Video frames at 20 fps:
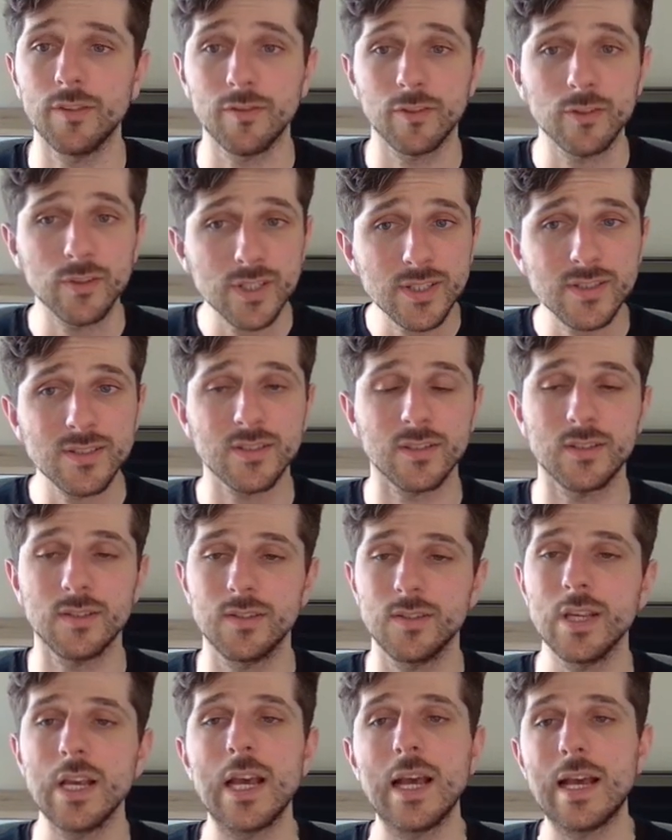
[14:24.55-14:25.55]
For
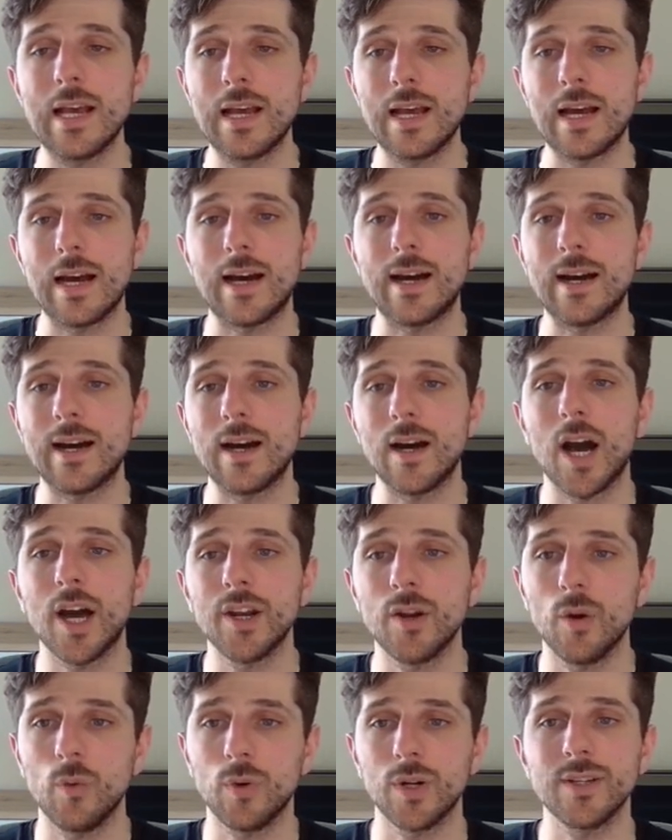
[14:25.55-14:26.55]
instance, I
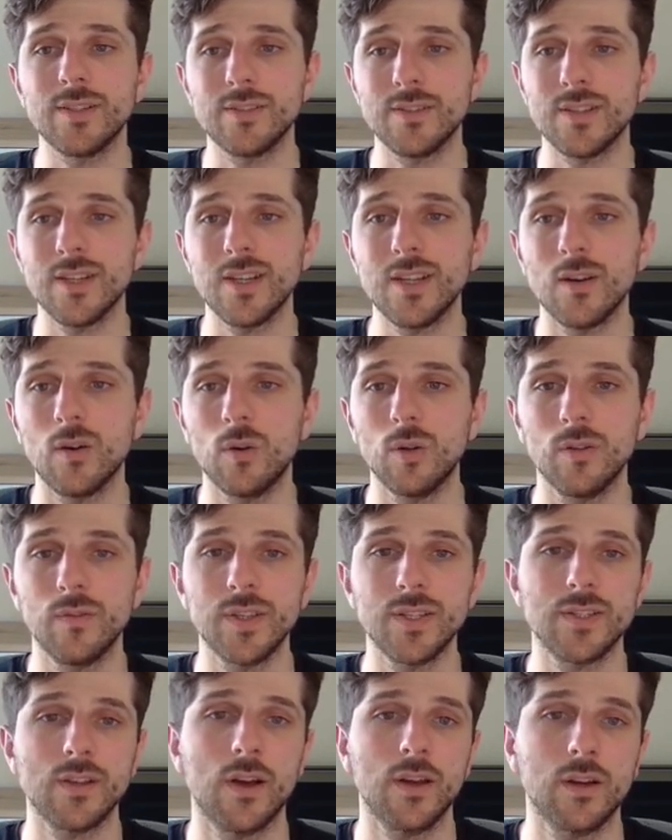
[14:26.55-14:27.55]
don't want to see all of
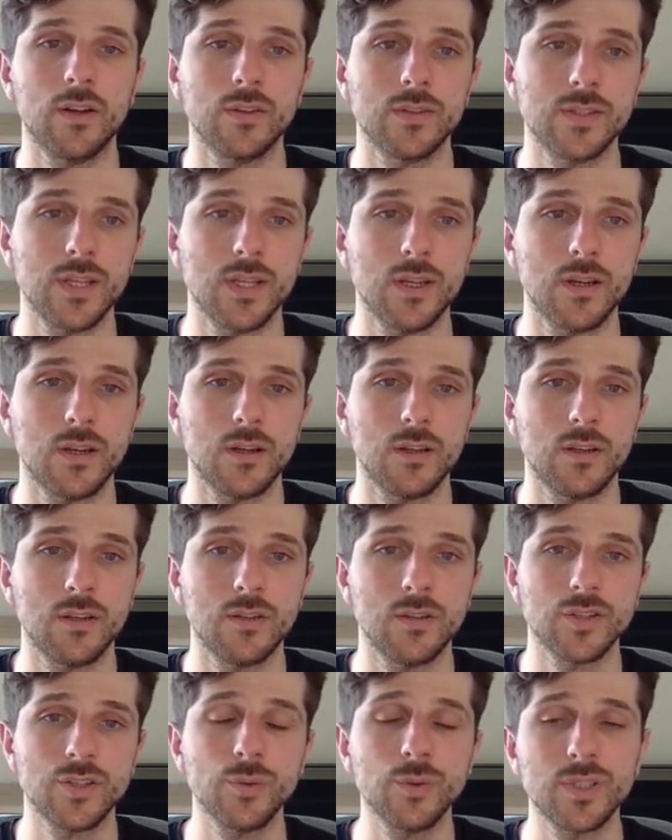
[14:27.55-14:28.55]
these icons here. It
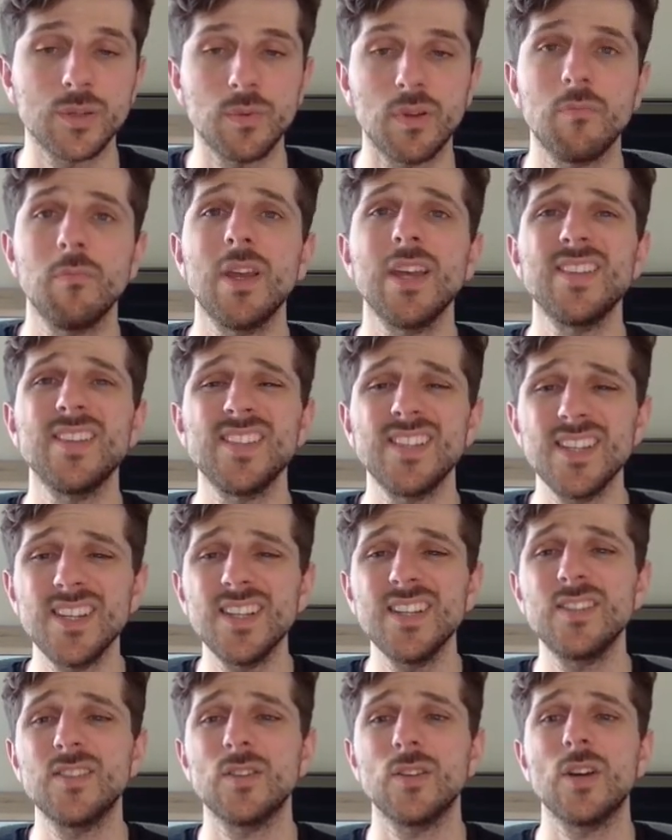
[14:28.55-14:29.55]
just looks a bit messy.
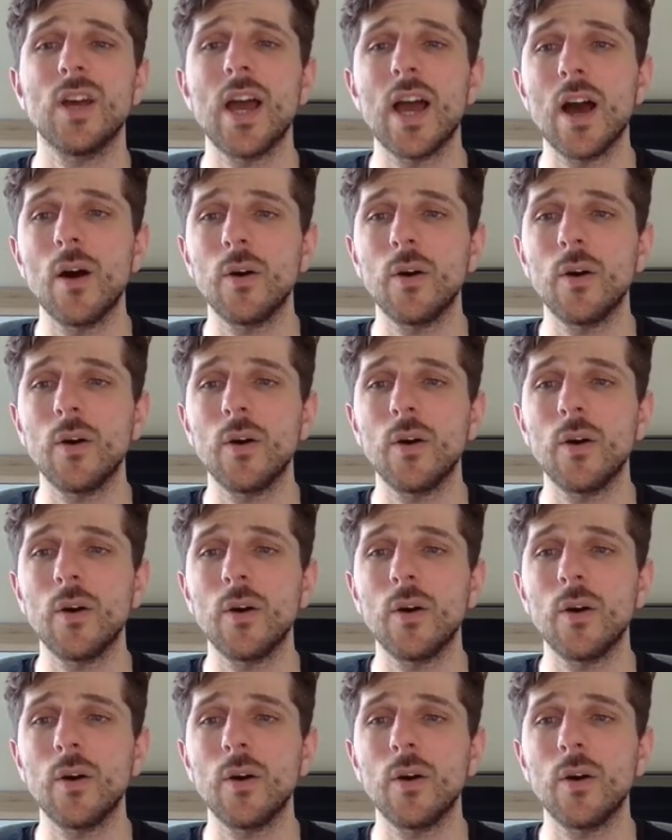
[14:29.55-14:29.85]
So how